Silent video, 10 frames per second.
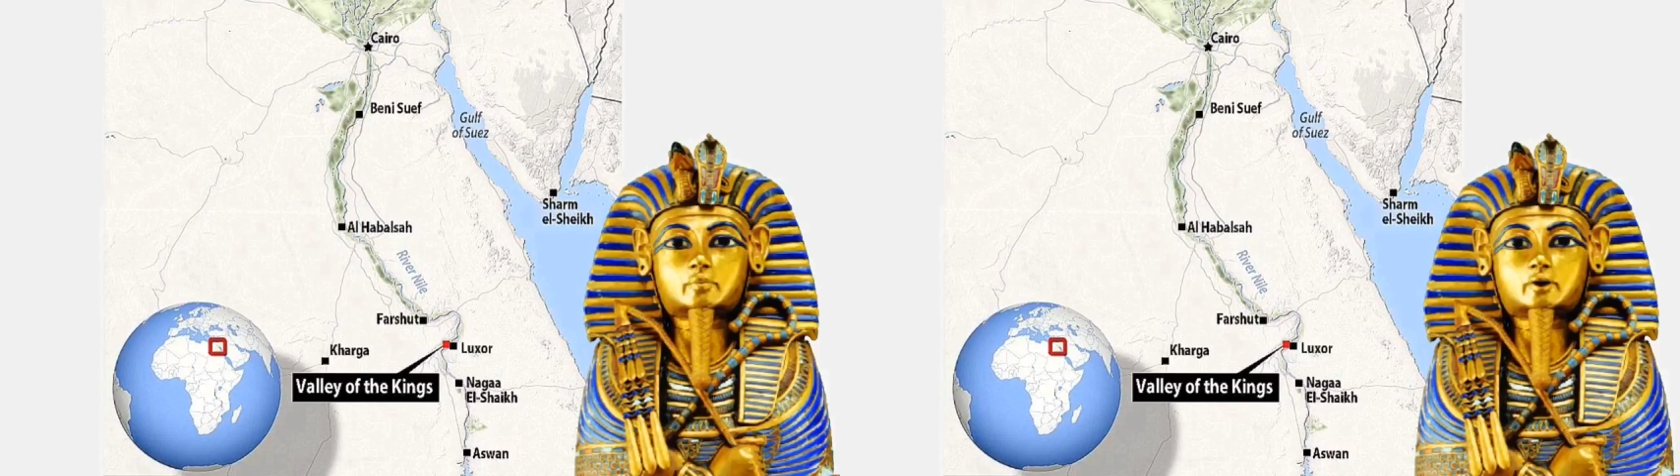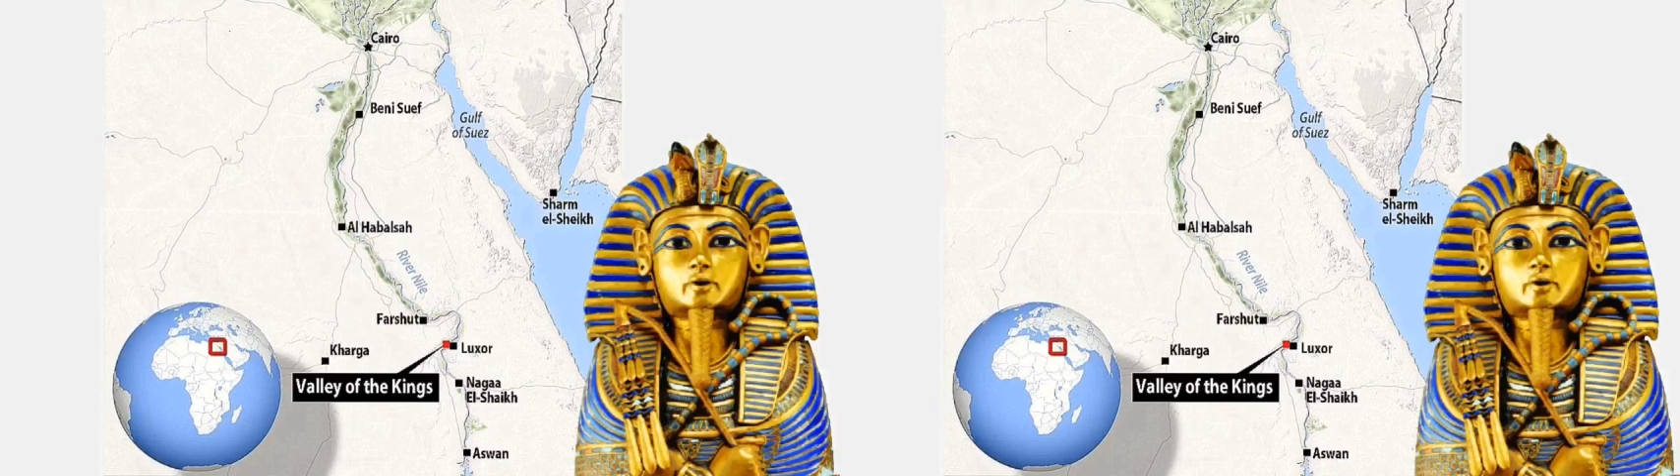
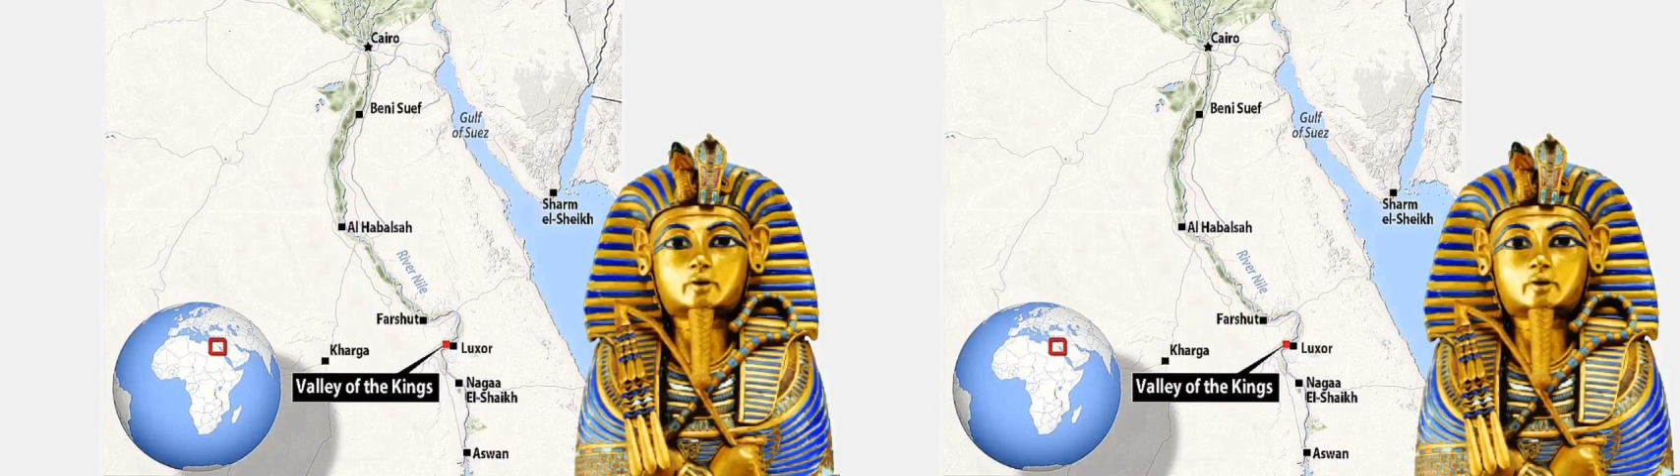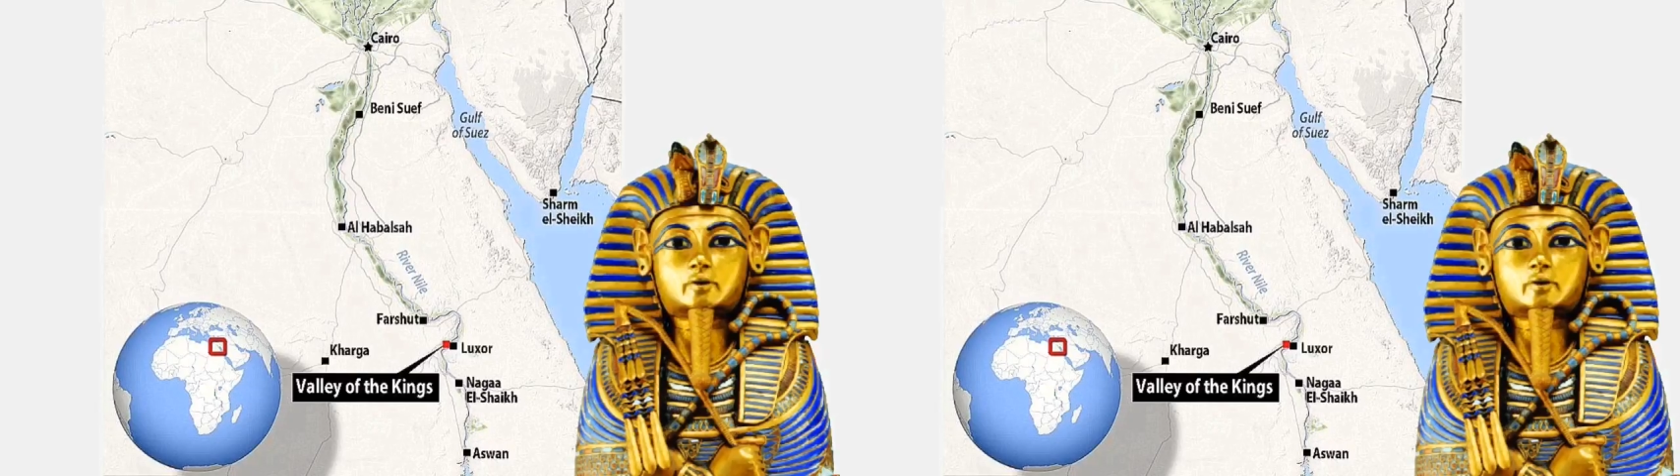We
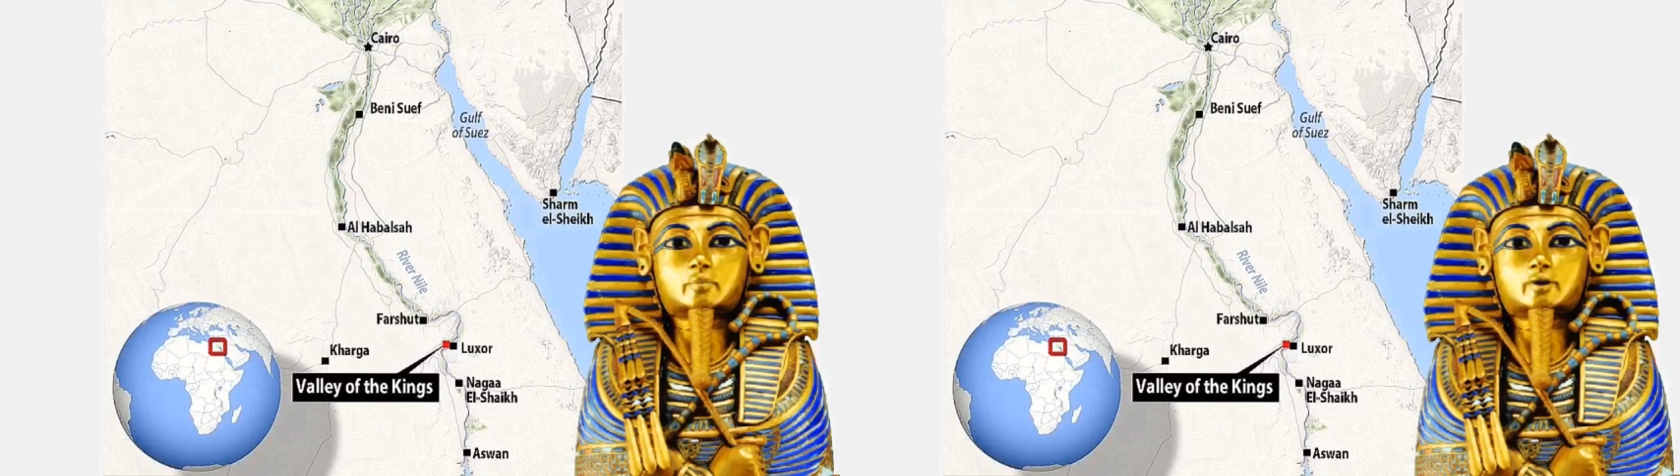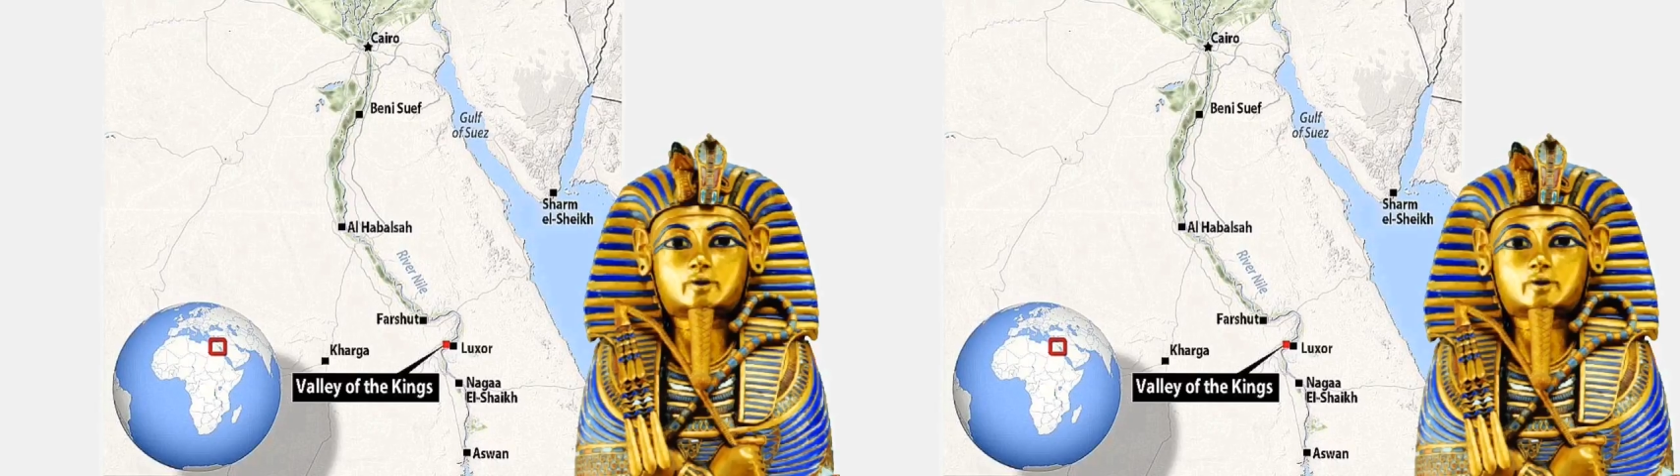believed
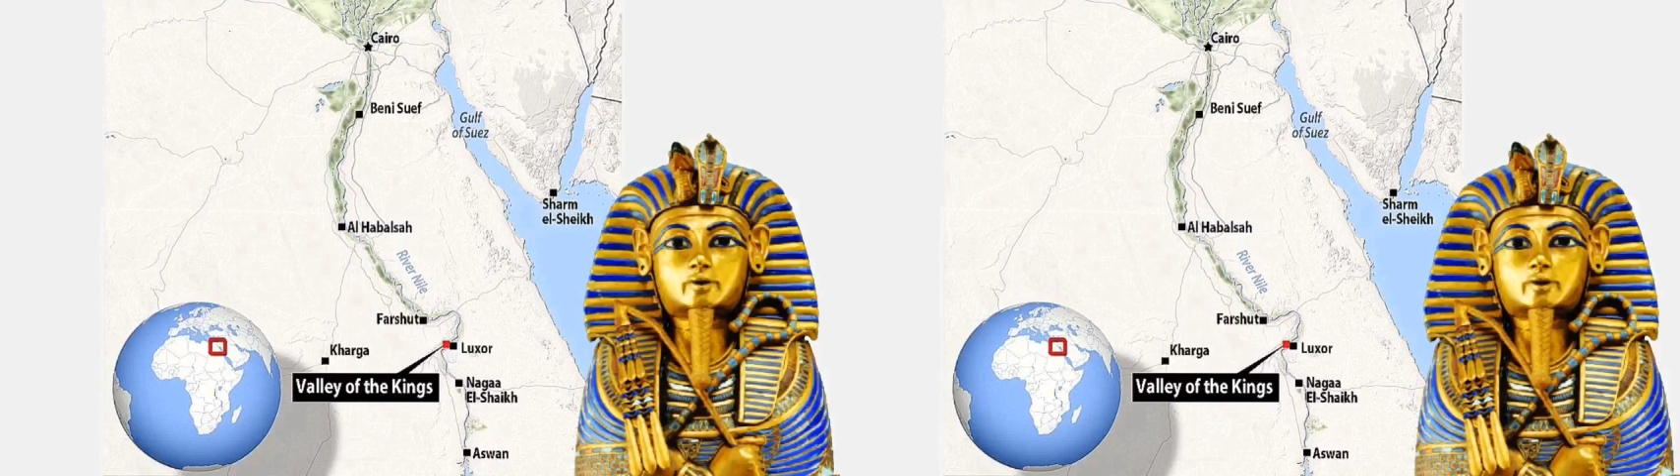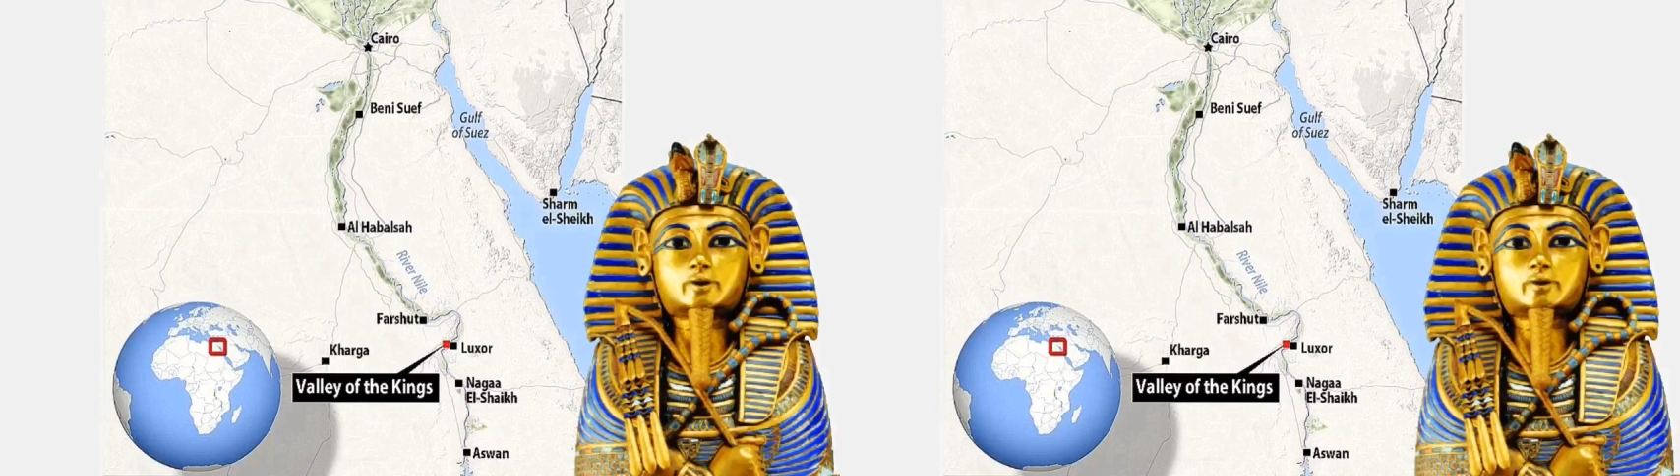in the
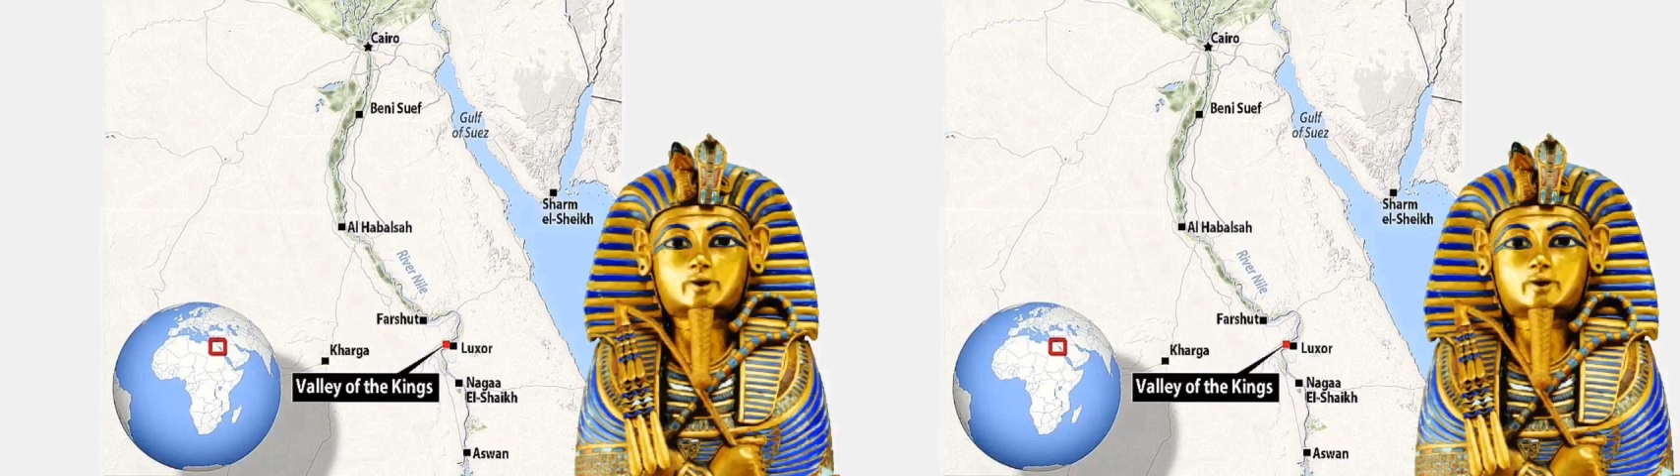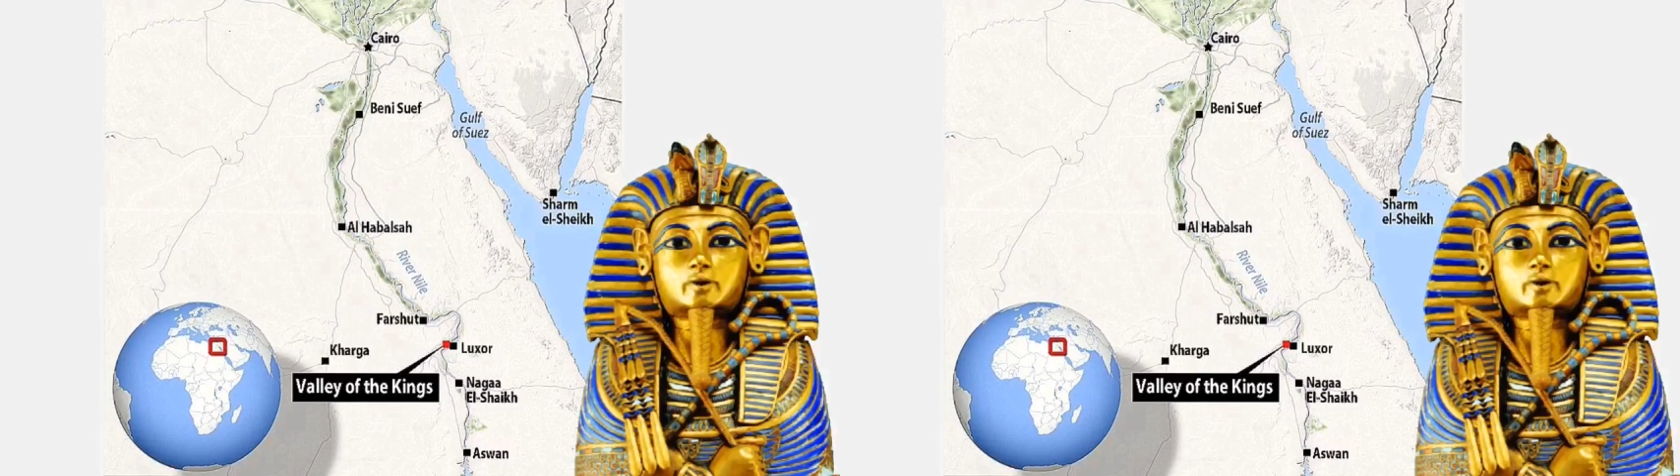life
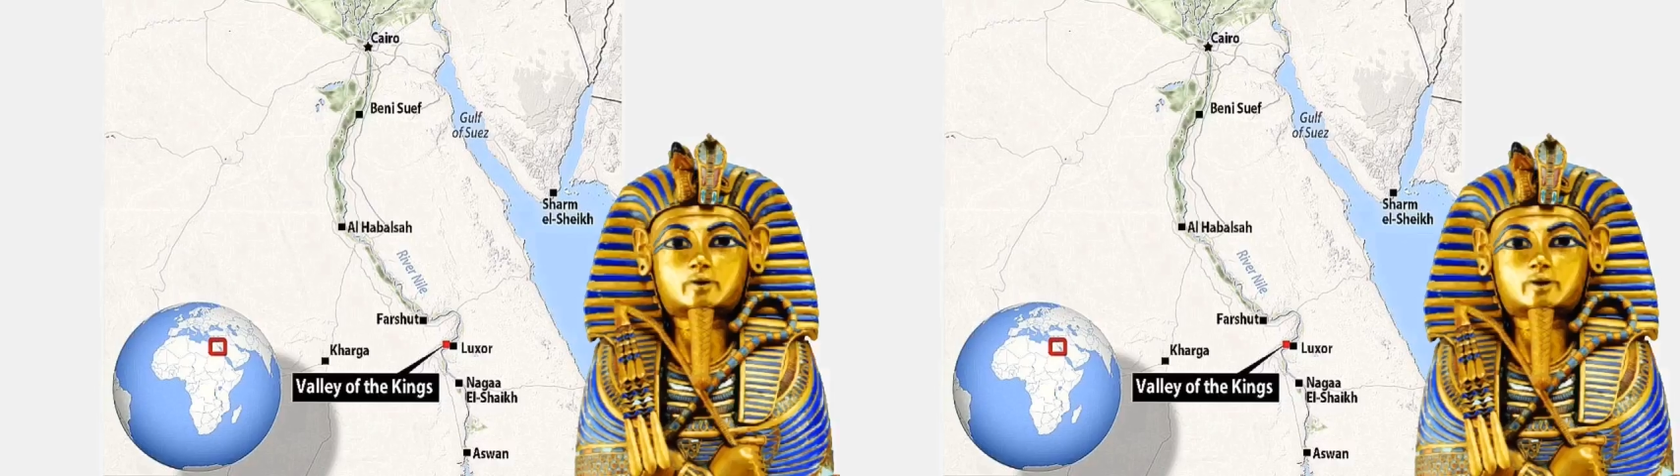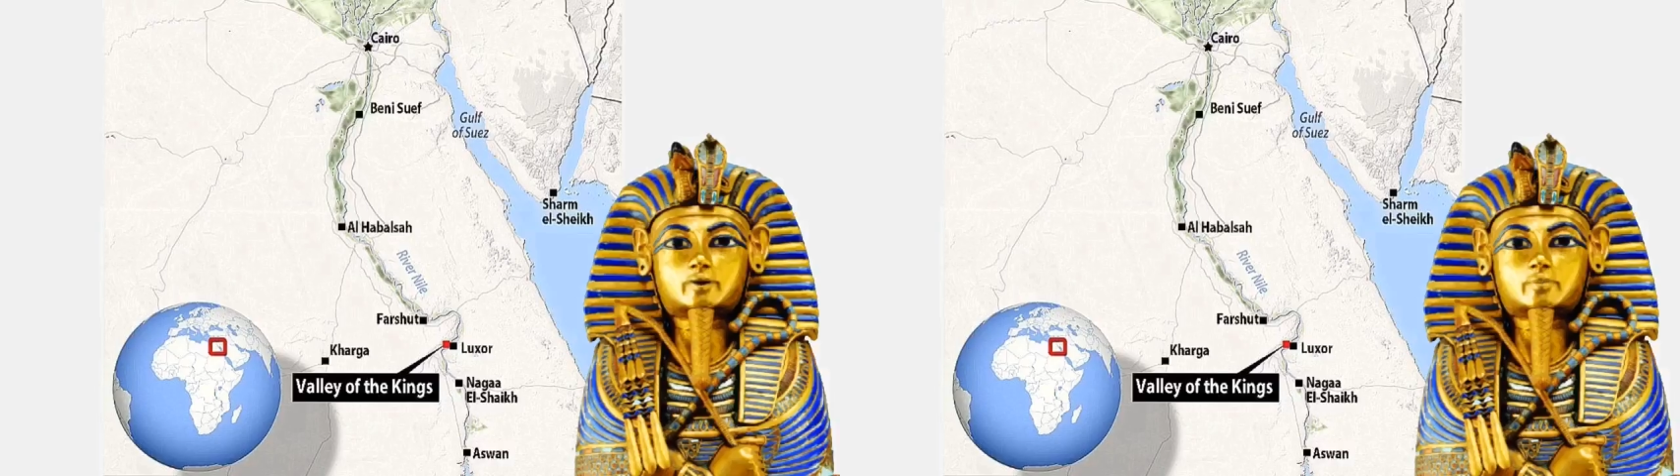after
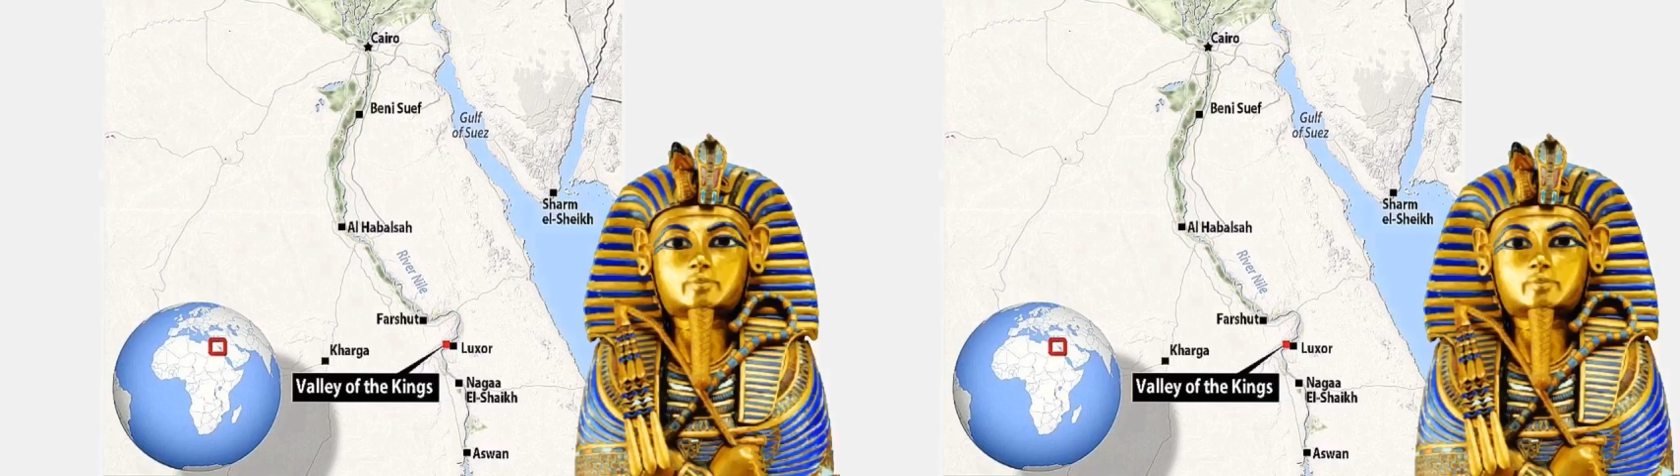death,